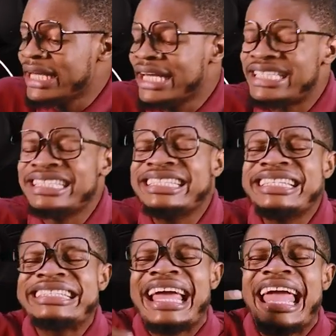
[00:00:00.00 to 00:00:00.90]
it
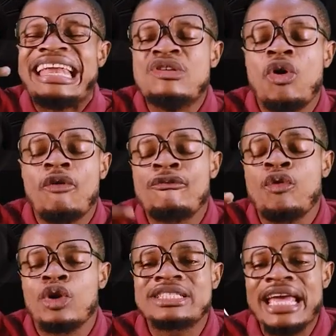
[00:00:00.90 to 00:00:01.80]
needs enough
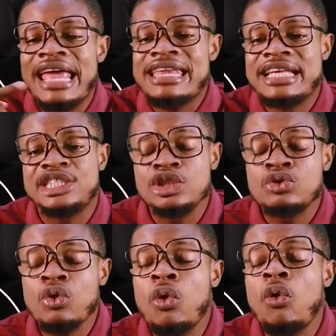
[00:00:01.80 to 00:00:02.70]
what? Energy
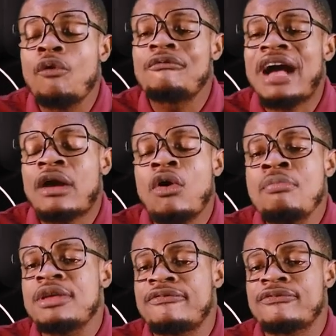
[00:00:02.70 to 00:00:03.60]
to
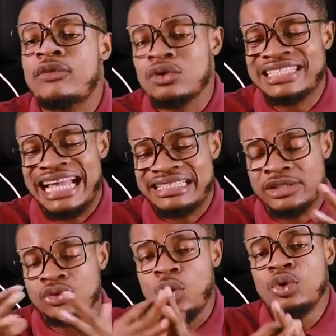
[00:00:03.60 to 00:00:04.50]
overcome the force that
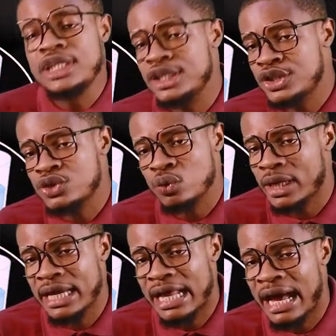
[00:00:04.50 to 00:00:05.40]
is holding it
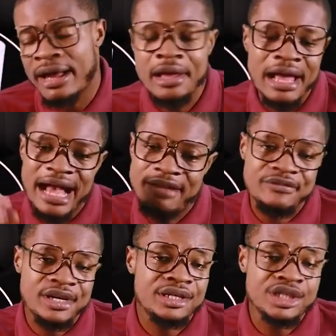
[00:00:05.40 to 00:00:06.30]
together. And
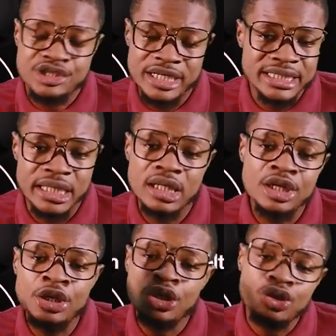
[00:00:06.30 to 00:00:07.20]
very
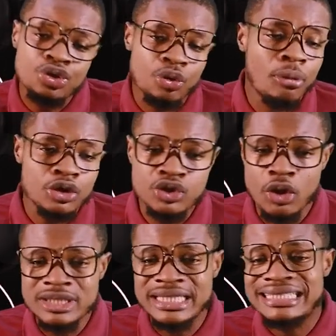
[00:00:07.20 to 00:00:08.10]
interestingly, you must
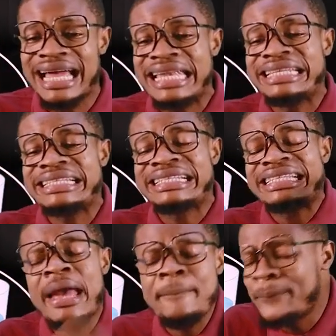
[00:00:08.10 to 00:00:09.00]
note this, that the
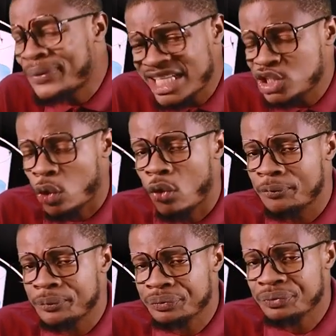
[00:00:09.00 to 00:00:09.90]
temperature
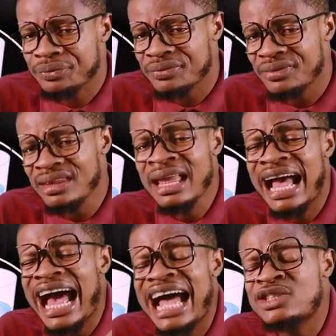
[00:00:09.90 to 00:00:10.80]

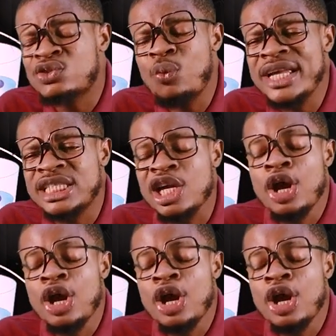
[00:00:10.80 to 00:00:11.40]
at which